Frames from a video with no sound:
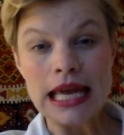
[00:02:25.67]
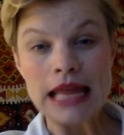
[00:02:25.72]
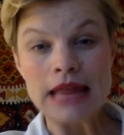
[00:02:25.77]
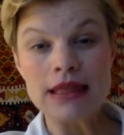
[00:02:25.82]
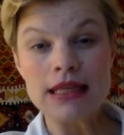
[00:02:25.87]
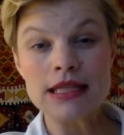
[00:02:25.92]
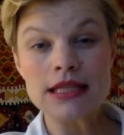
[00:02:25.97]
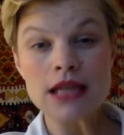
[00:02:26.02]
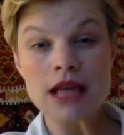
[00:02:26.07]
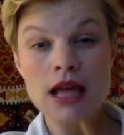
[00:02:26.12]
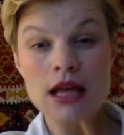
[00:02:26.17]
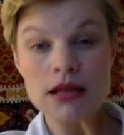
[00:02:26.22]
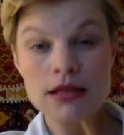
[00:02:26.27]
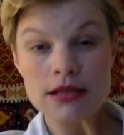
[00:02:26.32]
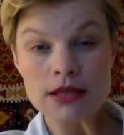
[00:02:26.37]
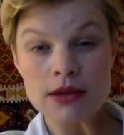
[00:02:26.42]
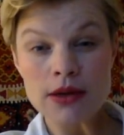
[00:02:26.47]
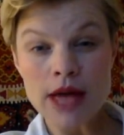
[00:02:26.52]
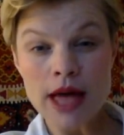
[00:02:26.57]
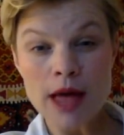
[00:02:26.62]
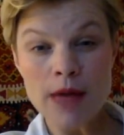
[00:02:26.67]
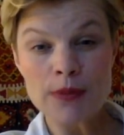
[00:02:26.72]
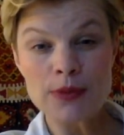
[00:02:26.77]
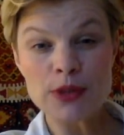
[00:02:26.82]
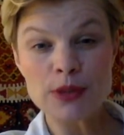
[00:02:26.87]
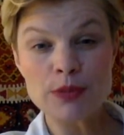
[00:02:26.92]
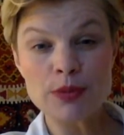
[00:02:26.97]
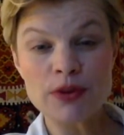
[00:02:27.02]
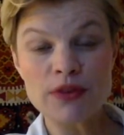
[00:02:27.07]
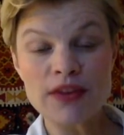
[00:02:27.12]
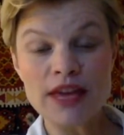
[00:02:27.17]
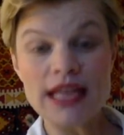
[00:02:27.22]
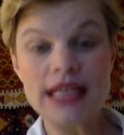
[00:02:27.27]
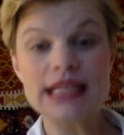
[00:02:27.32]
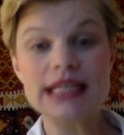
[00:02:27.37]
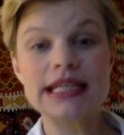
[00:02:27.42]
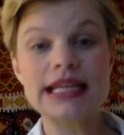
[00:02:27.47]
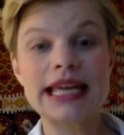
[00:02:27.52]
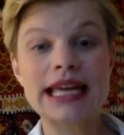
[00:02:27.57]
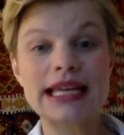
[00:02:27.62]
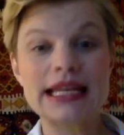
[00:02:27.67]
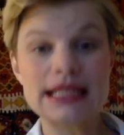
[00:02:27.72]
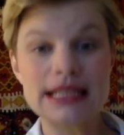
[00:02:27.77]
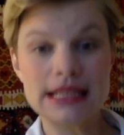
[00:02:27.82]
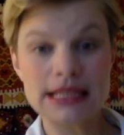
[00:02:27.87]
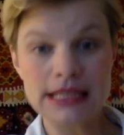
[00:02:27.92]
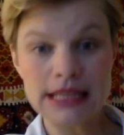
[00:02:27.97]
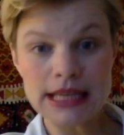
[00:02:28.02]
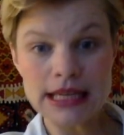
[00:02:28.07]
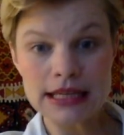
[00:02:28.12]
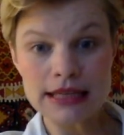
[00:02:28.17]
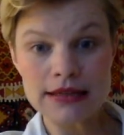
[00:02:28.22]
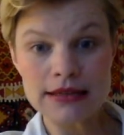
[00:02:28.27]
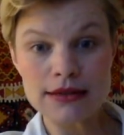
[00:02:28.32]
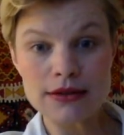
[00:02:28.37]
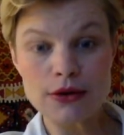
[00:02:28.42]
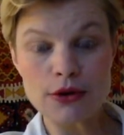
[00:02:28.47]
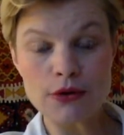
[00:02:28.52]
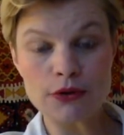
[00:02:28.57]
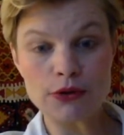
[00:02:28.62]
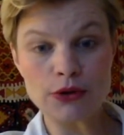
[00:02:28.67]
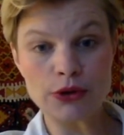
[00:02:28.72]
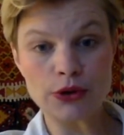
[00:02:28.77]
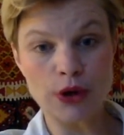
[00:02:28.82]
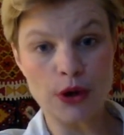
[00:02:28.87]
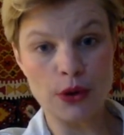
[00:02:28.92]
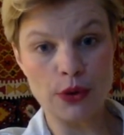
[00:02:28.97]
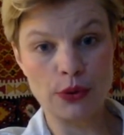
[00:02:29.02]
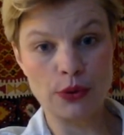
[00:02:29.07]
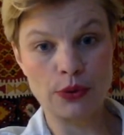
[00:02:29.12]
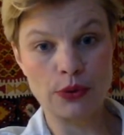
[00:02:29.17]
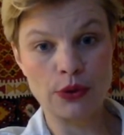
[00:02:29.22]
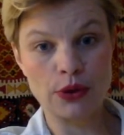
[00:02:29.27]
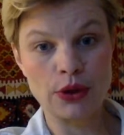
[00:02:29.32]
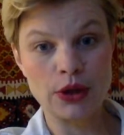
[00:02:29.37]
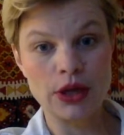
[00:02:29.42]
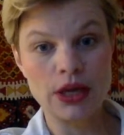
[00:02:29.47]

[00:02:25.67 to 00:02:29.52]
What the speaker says: This also helps to prevent candida yeast overgrowth.